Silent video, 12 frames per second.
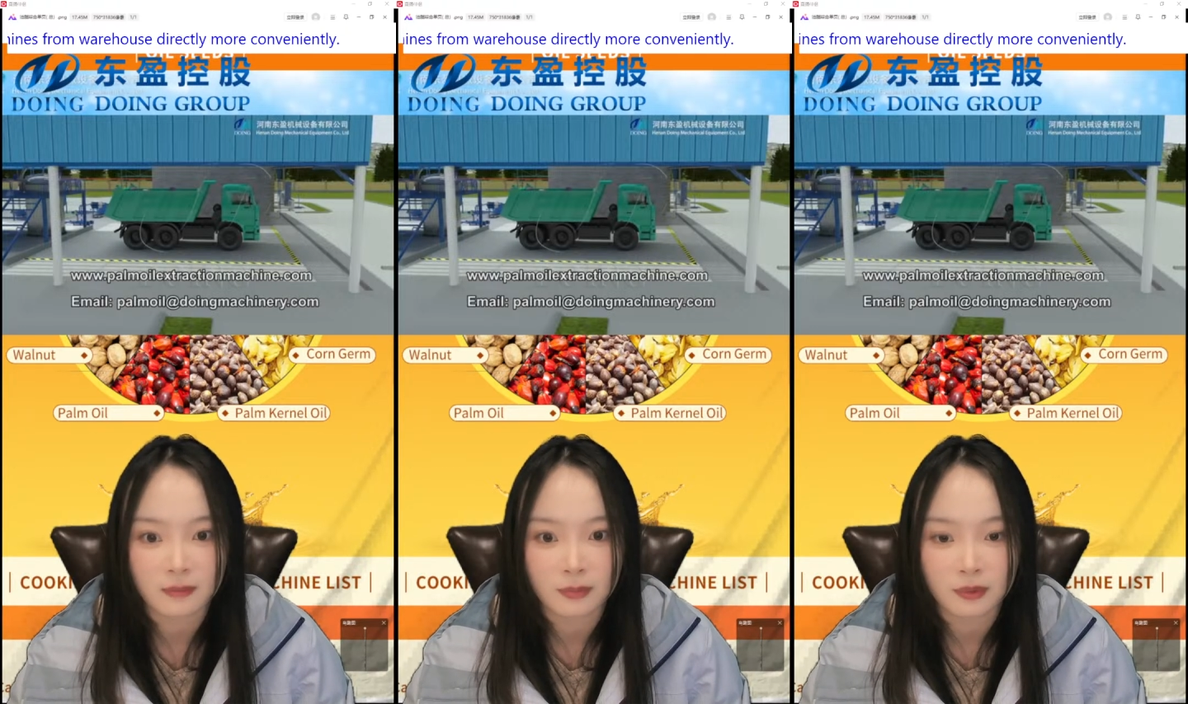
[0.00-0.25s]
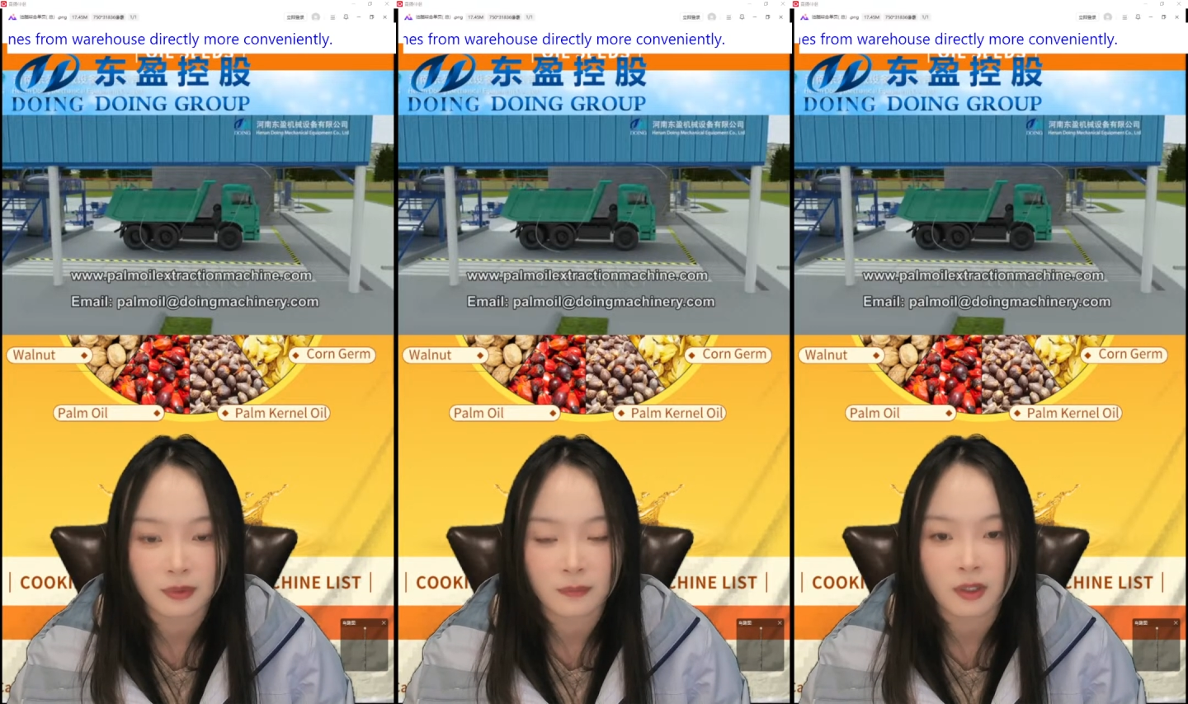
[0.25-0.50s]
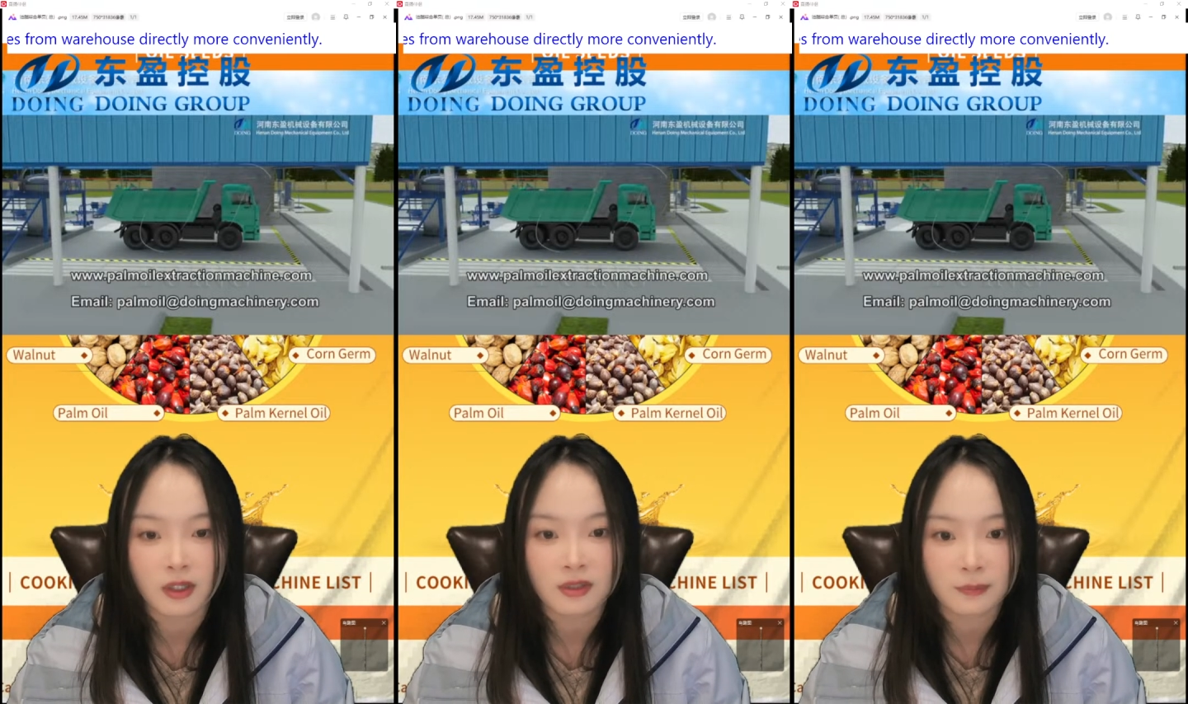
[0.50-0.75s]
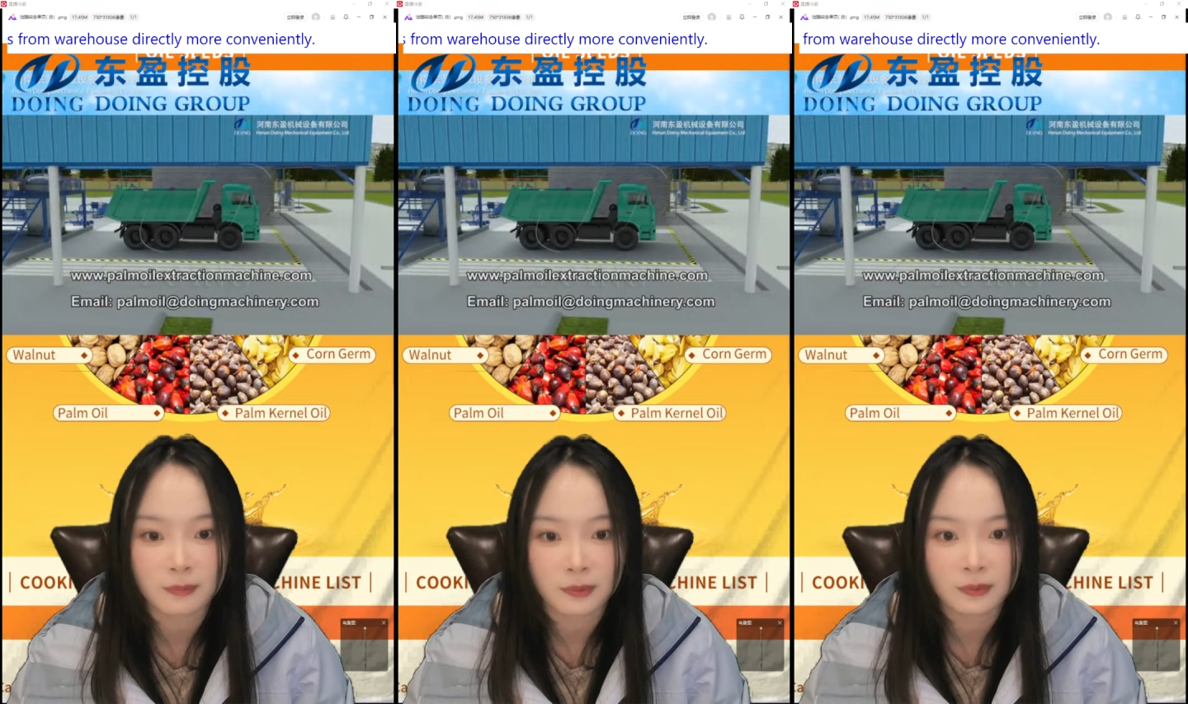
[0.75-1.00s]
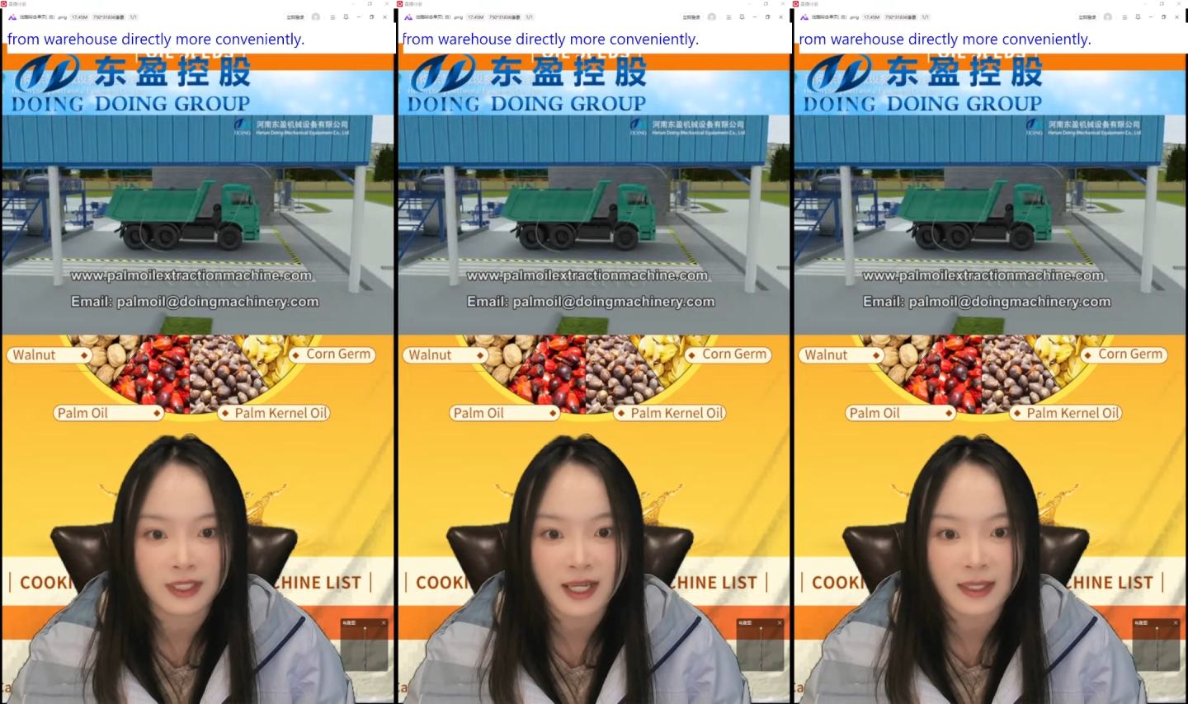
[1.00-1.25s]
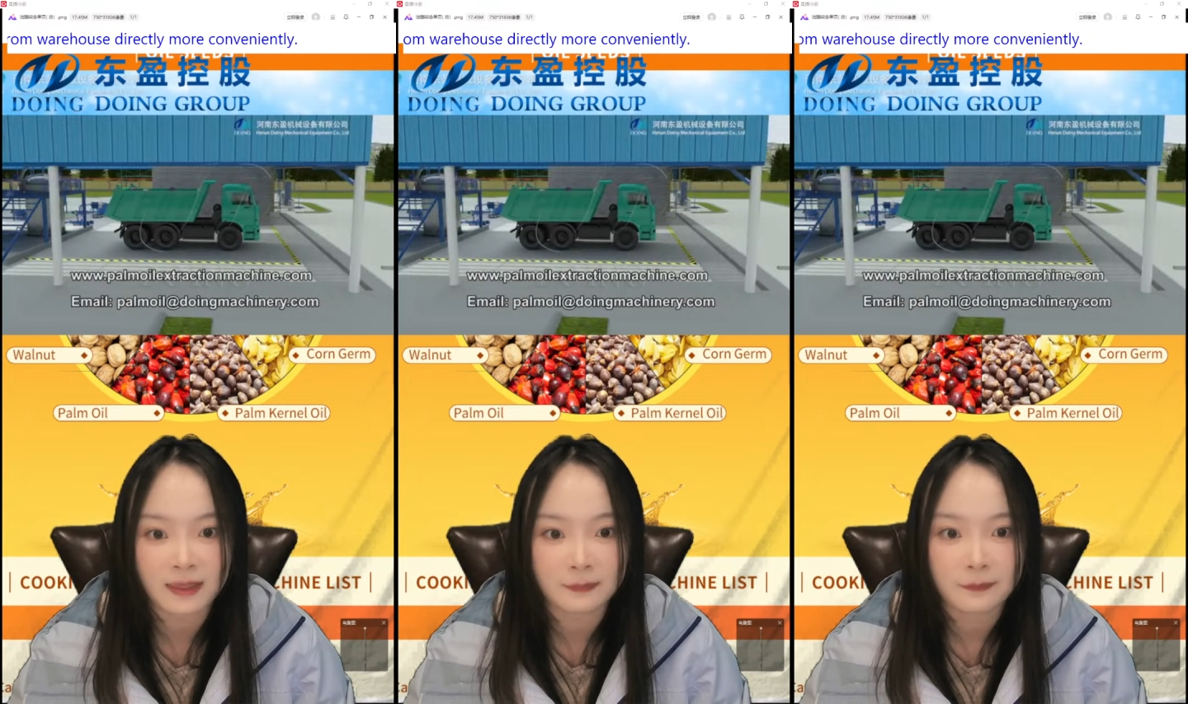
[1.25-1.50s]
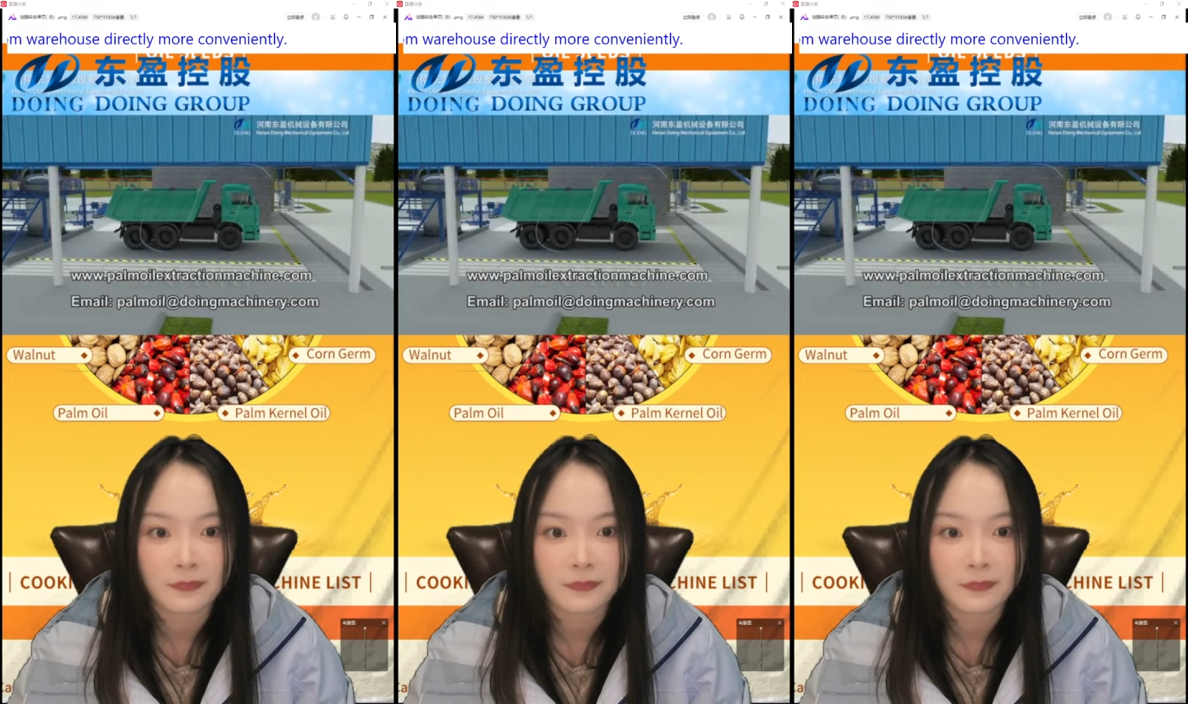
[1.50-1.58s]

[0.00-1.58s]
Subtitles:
possible time,